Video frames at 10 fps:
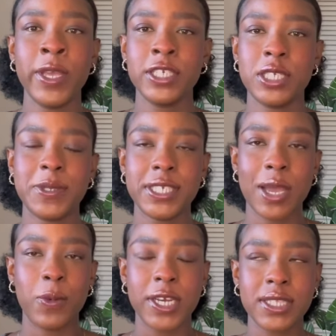just because I
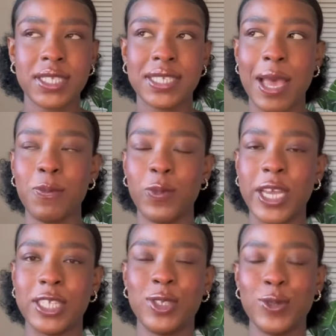wanted
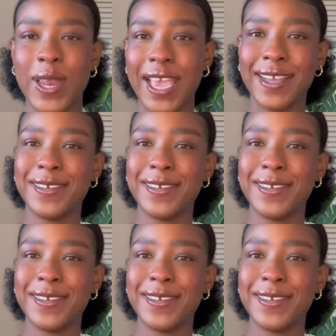somewhere to